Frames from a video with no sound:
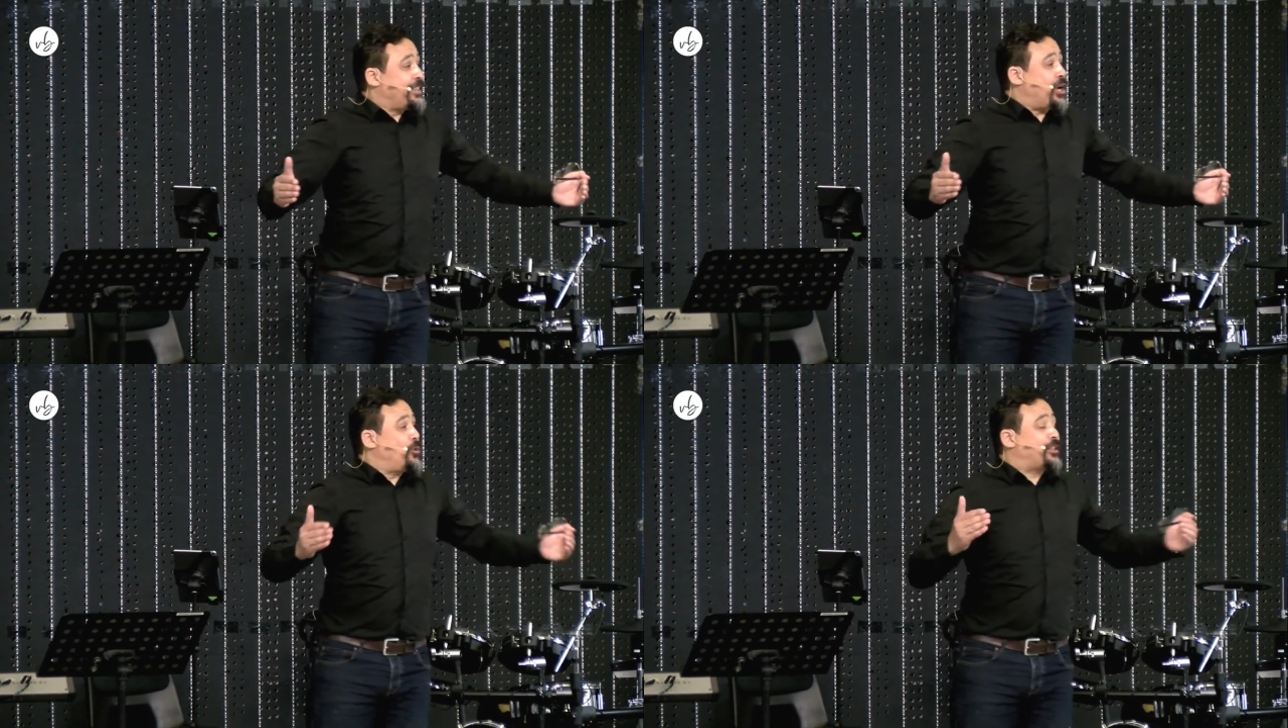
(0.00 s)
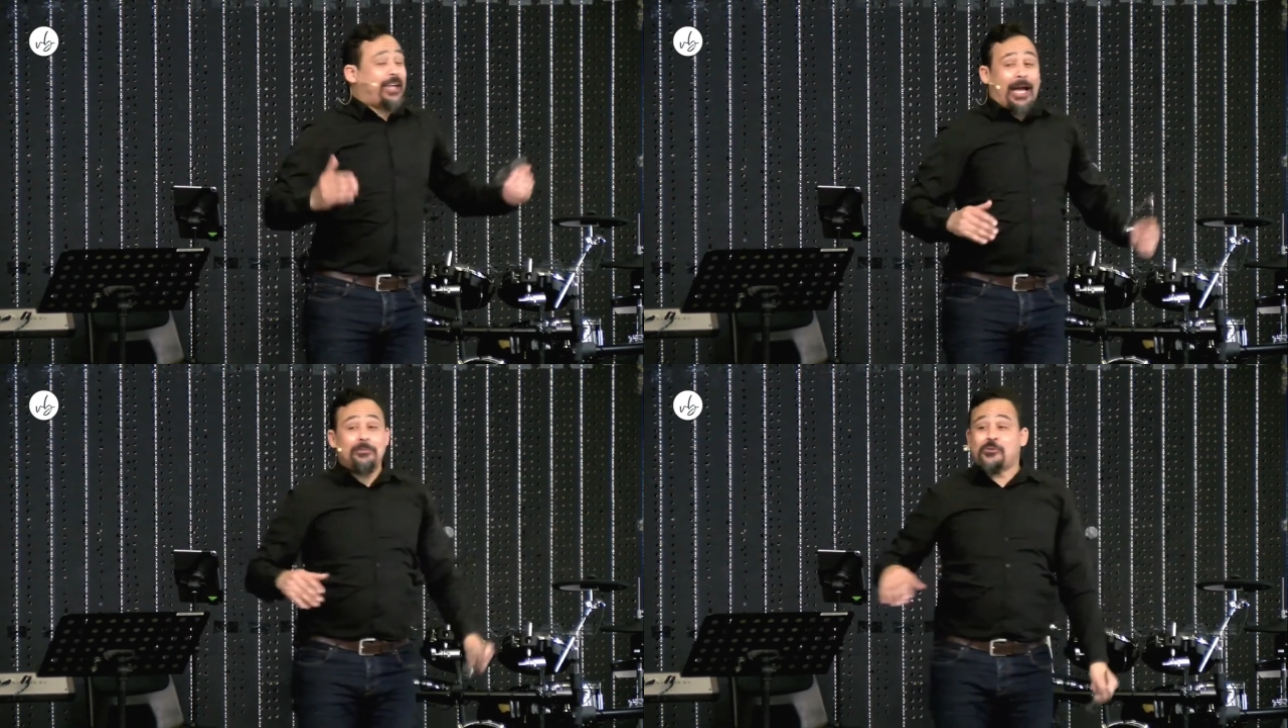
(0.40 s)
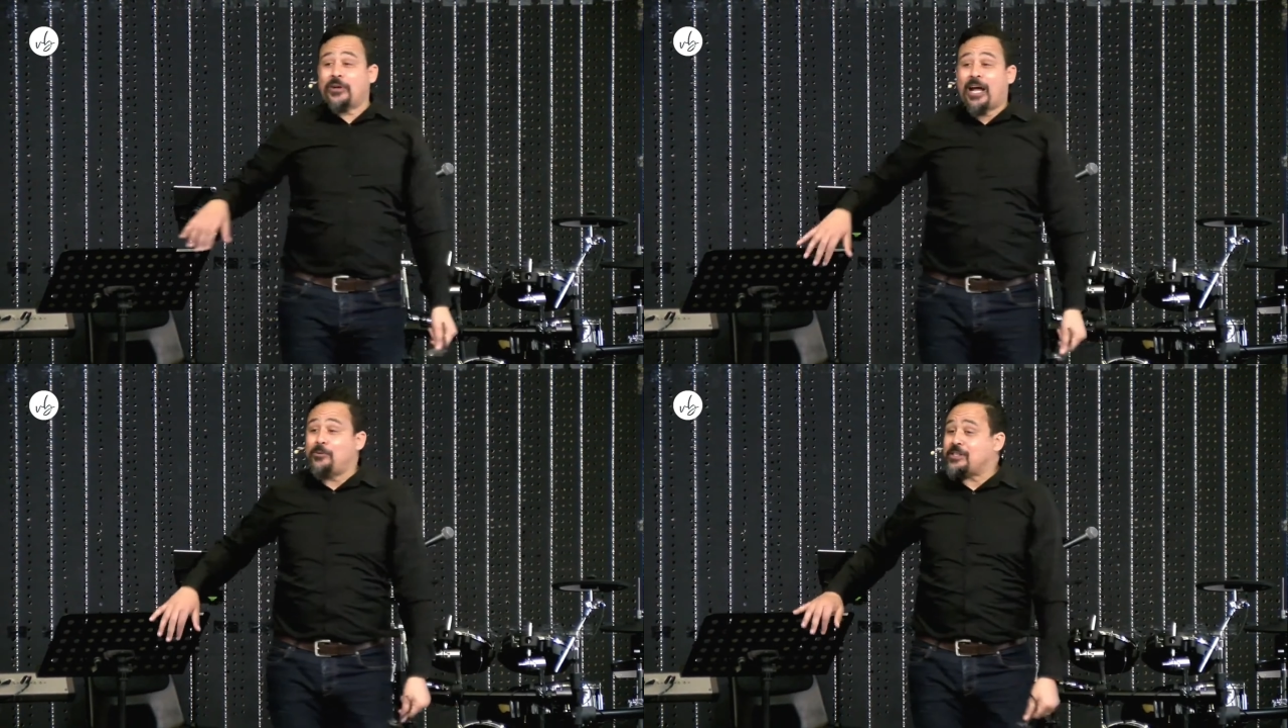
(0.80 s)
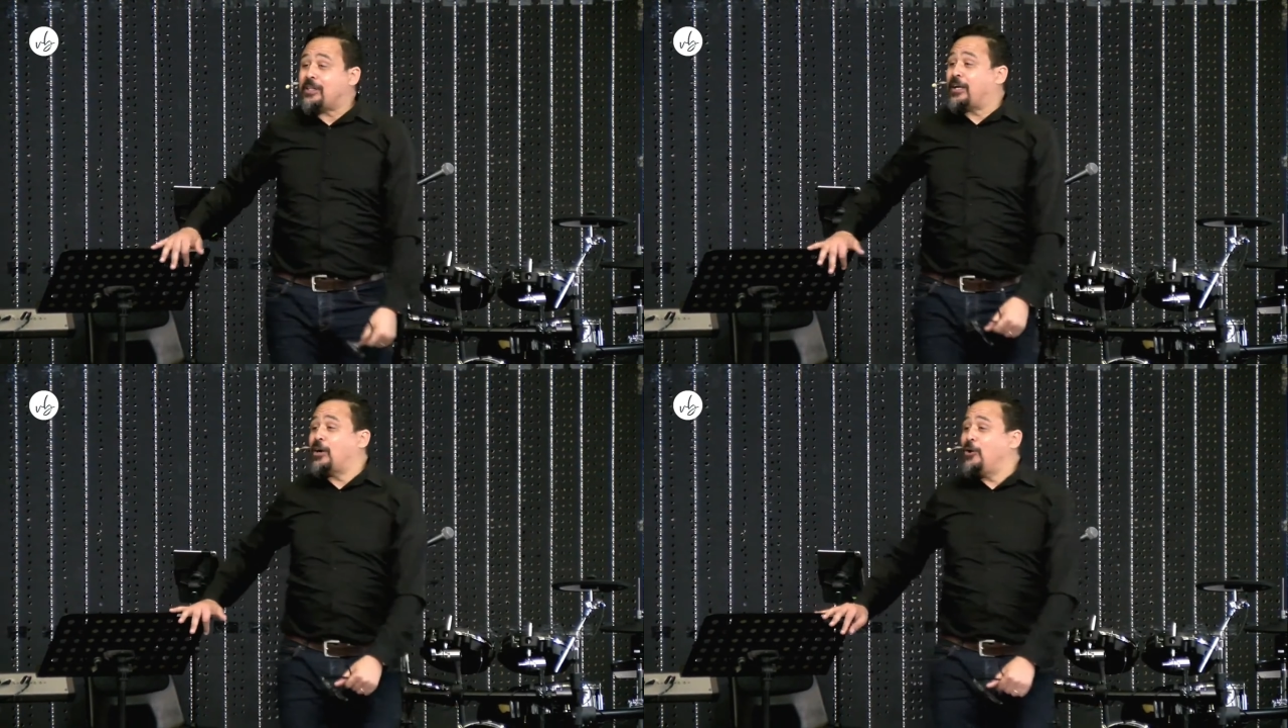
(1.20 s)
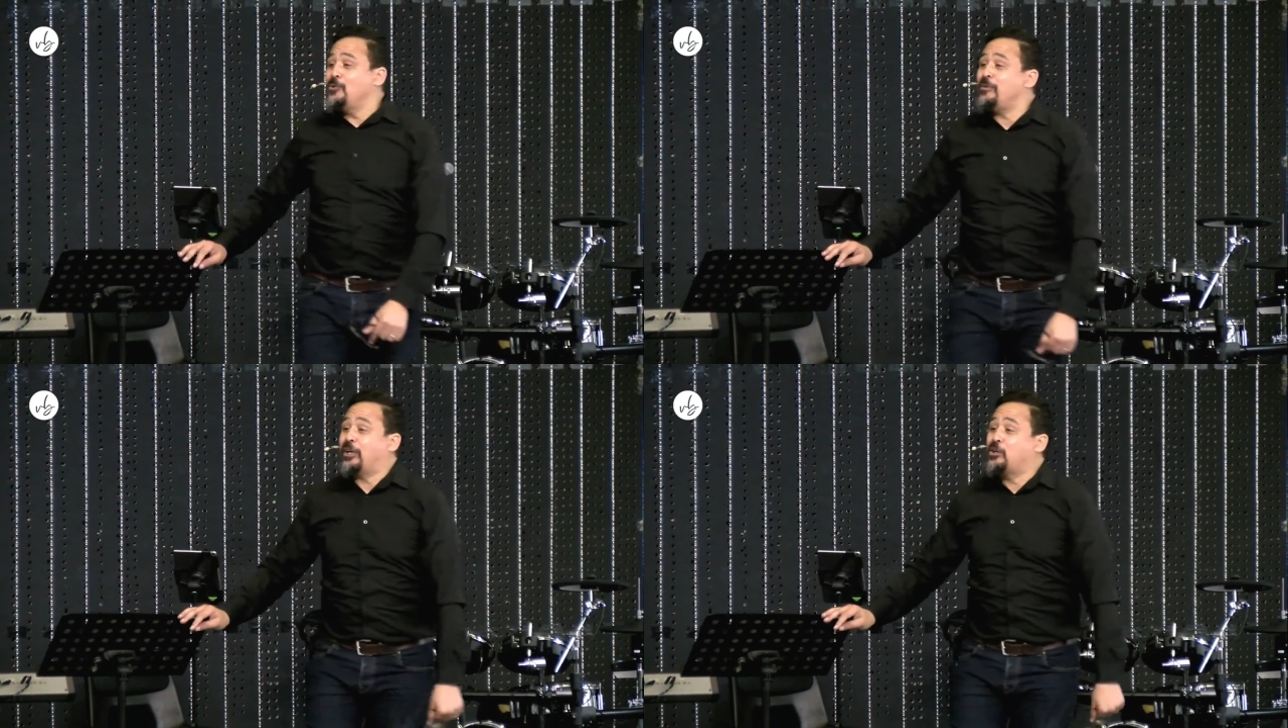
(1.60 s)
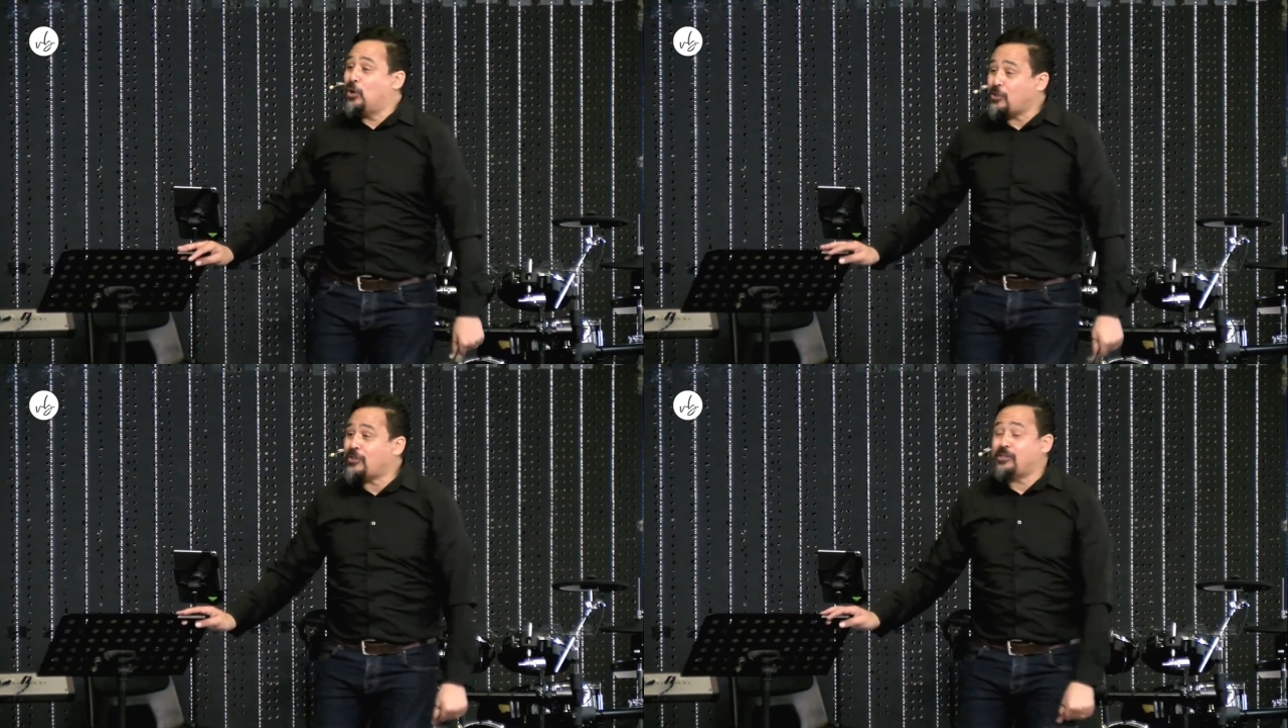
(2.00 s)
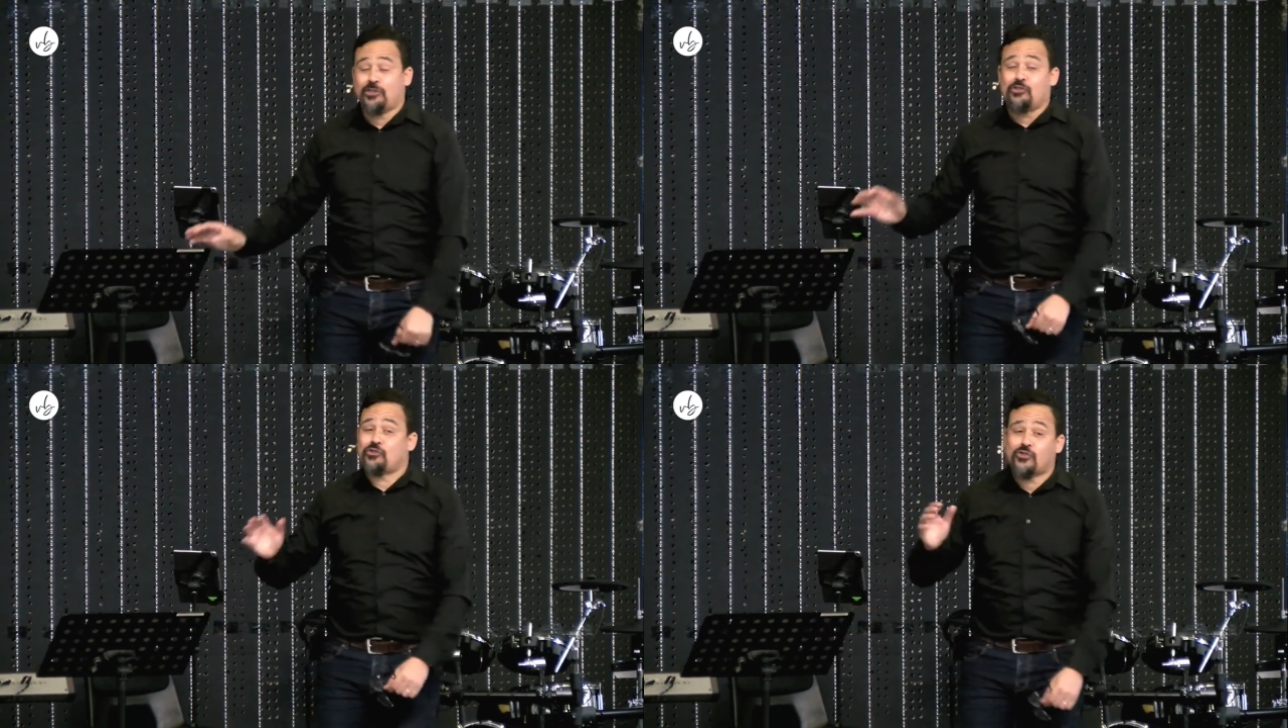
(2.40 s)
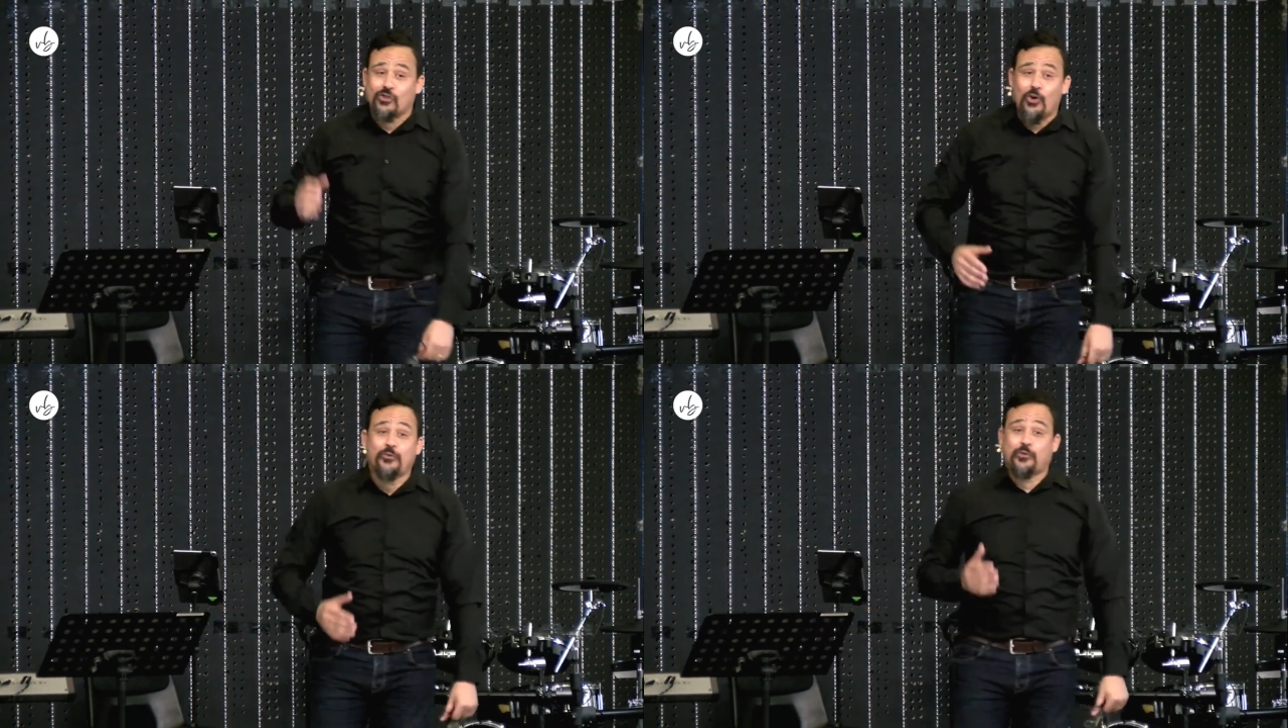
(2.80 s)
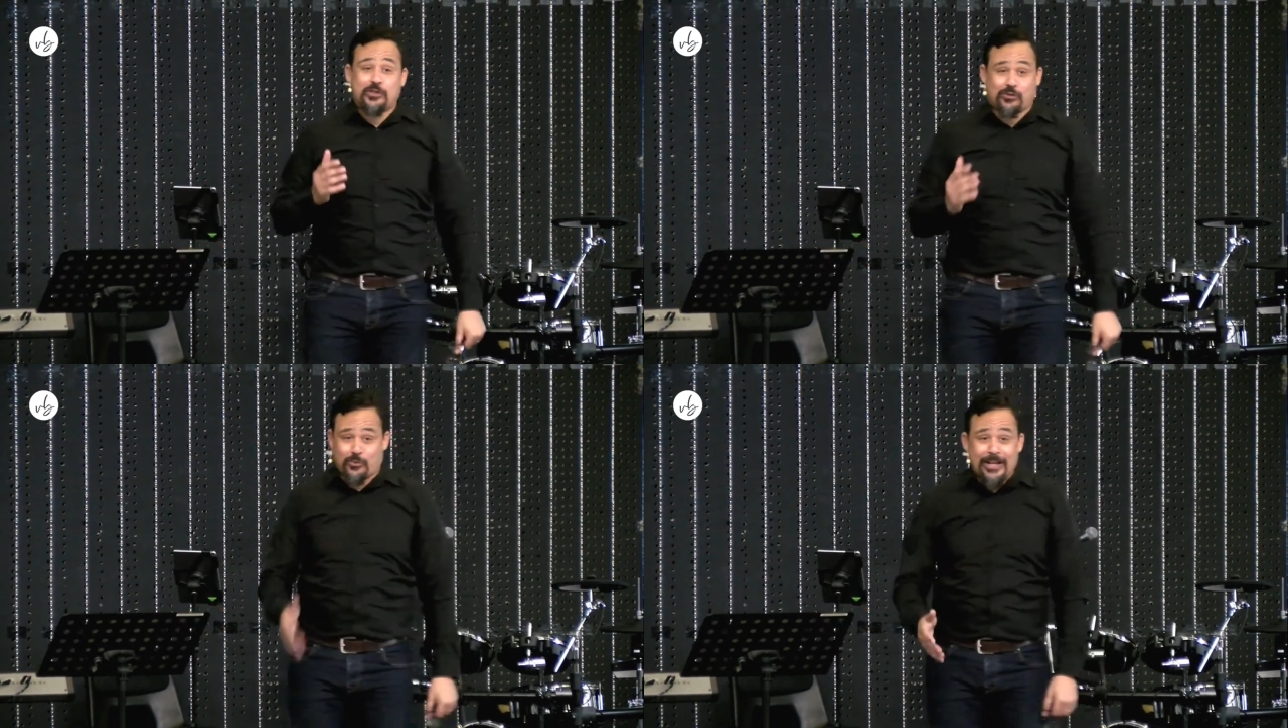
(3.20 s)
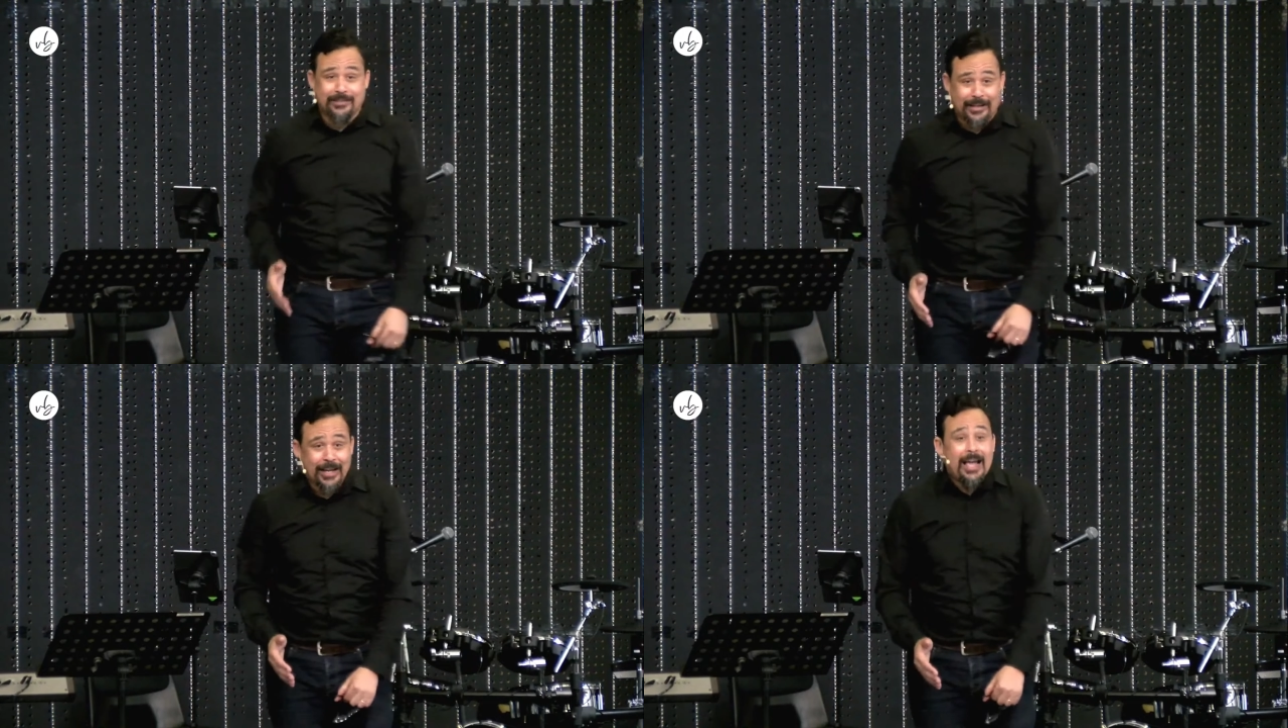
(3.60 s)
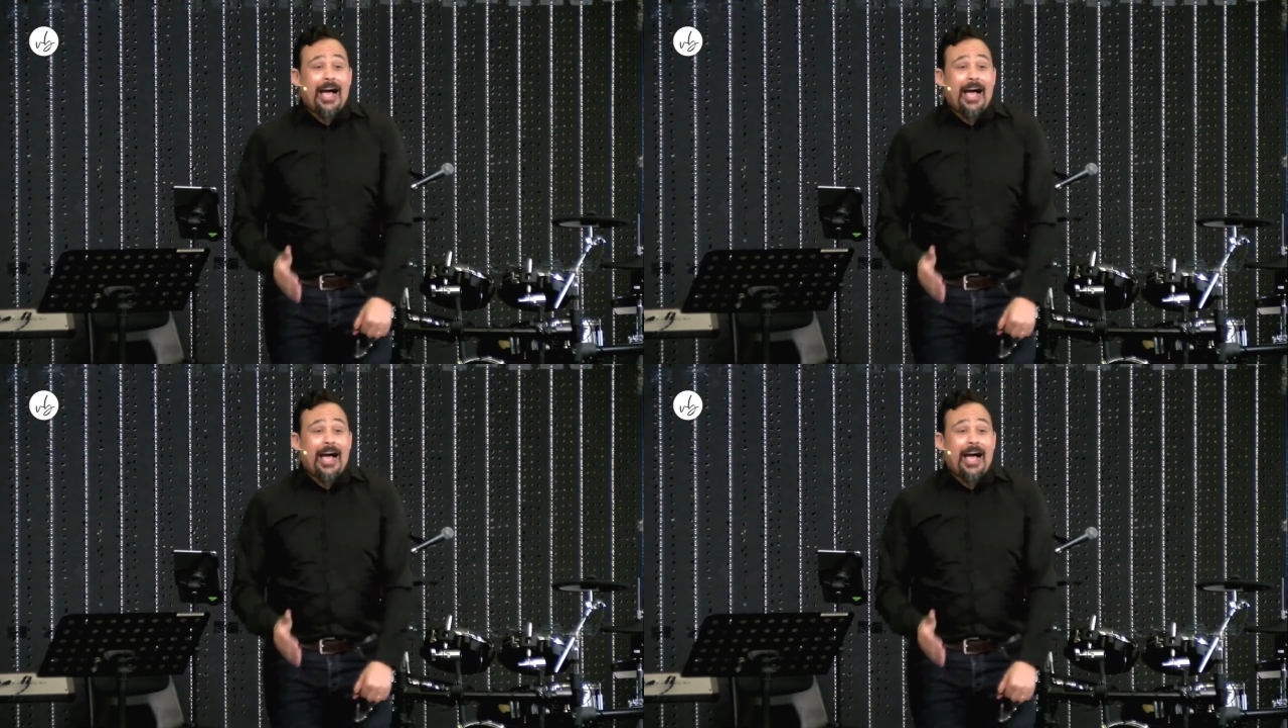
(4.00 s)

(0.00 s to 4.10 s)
there were times when I was like, oh my gosh, this is so frustrating.